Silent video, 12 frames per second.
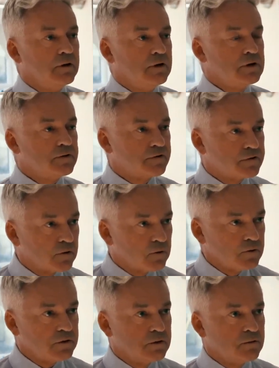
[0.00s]
is
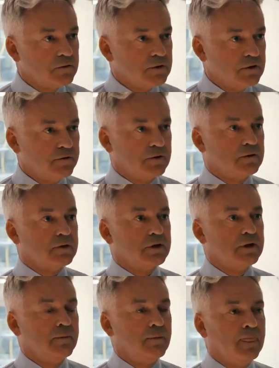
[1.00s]
fraught with
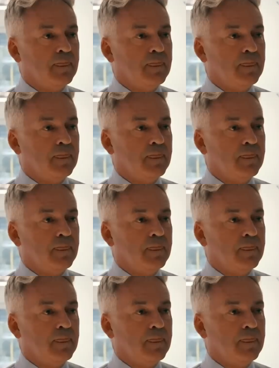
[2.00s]
difficulty.